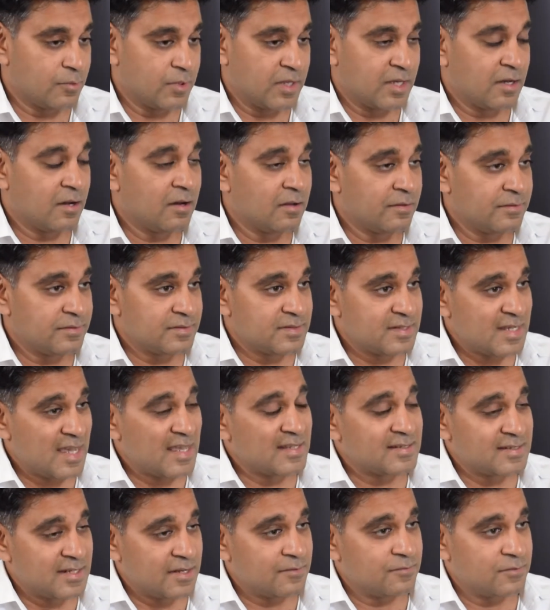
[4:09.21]
We can't
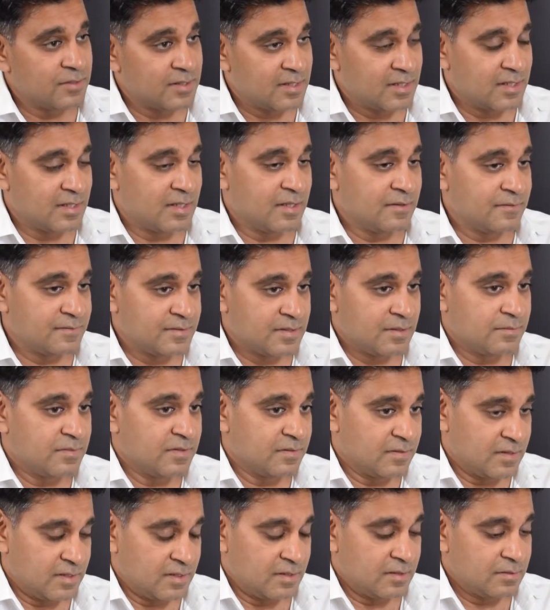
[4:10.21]
test everything if some
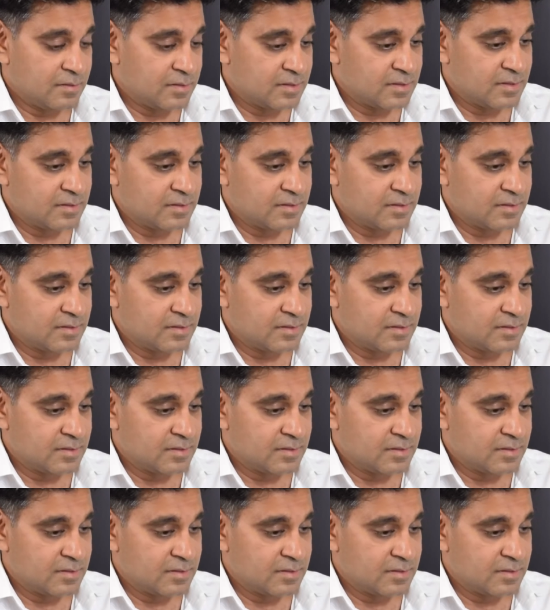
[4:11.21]
of the